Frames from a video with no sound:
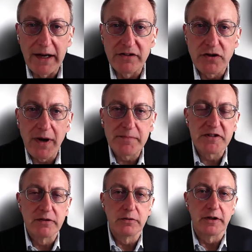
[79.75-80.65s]
Right.
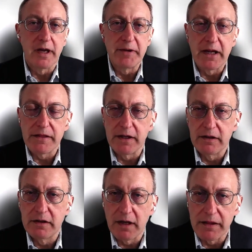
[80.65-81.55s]
So absolutely. I mean, I
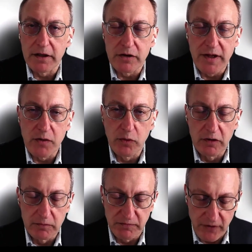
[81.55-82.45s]
think
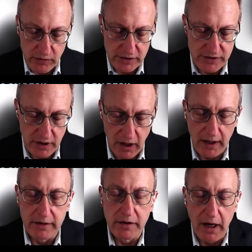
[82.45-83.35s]
they will focus
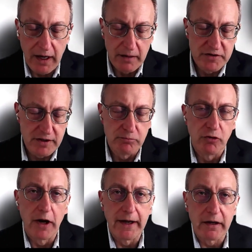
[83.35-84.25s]
on
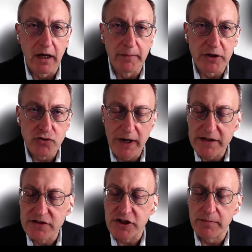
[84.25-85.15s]
some broad
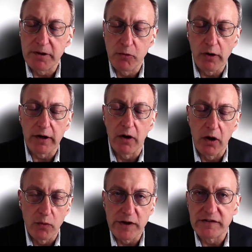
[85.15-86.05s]
economic trends. JP
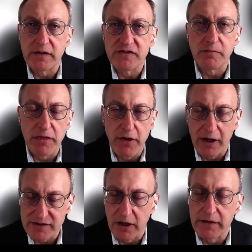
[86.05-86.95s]
Morgan always gives
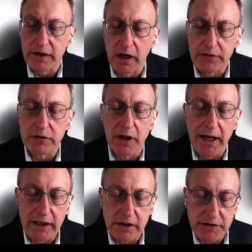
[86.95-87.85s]
some thoughts on the
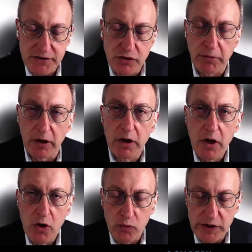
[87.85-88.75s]
underlying
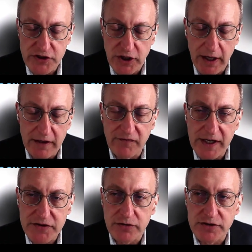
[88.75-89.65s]
consumer, which
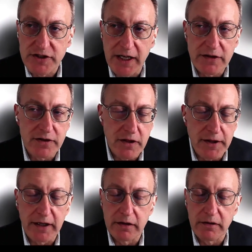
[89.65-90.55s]
investors
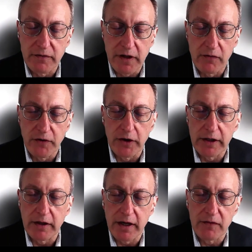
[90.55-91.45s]
tend to think, you know,
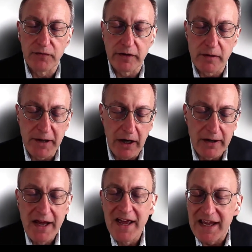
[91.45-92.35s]
very carefully
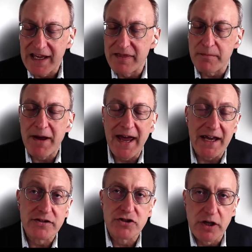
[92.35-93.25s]
about. In the
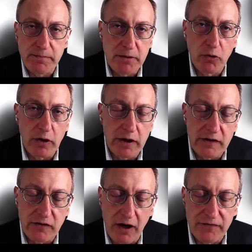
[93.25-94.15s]
past, JP
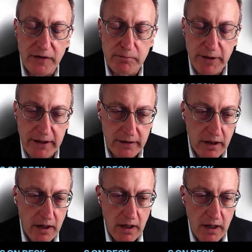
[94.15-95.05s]
Morgan has often
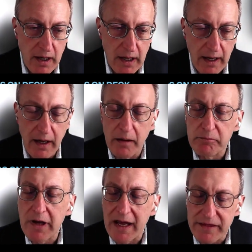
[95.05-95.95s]
been,
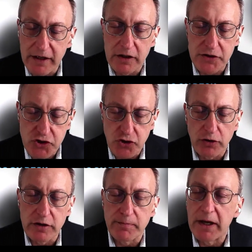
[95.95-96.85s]
I think,
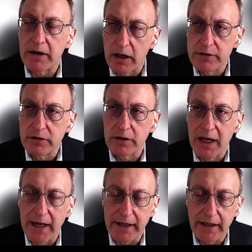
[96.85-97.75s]
concerned about
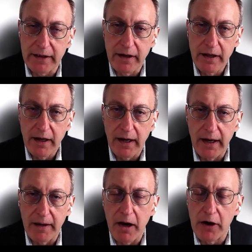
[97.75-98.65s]
underlying
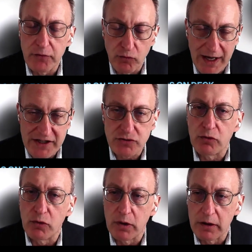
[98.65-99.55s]

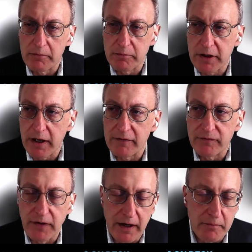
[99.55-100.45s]
unrest or
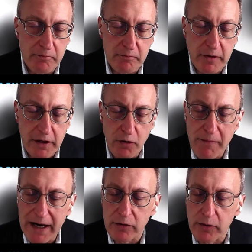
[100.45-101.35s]
kind of,
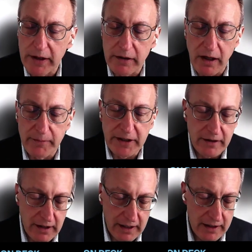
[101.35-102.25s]

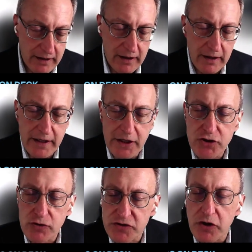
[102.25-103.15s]
macroeconomic
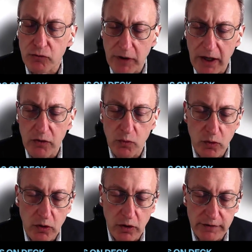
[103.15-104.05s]
issues
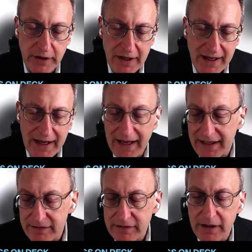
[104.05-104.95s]
around the world.
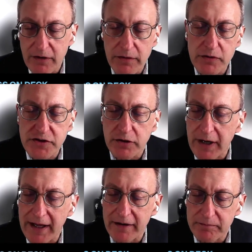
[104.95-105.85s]
And, you know,
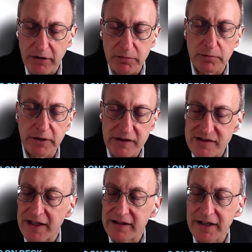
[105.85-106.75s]
those are at
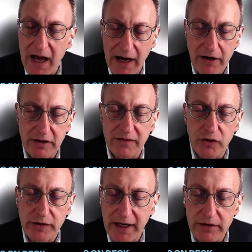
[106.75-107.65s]
probably a slightly higher
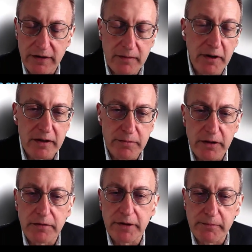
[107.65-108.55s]
level now than they
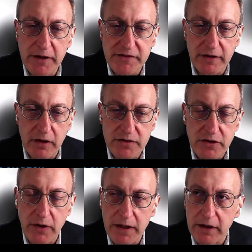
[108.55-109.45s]
might have been 3 months
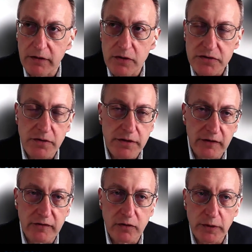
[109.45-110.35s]
ago. So I think those
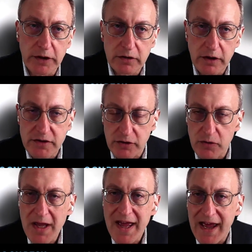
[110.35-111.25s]
are things that we could look
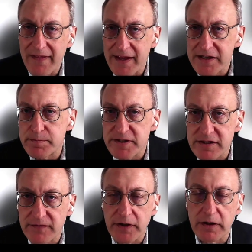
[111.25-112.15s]
to. And then
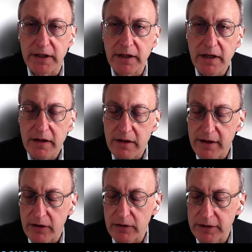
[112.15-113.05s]
specifically,
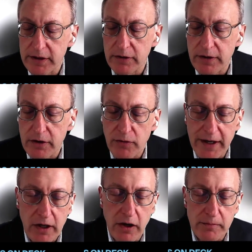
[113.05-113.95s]
they're a leader in
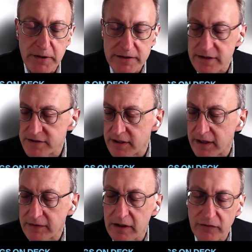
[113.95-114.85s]
the credit card business,
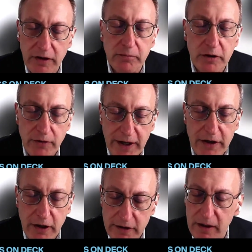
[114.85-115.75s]
and I cover a number
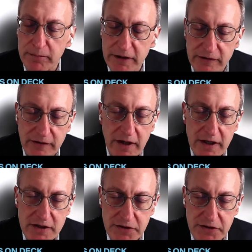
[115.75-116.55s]
of credit card companies.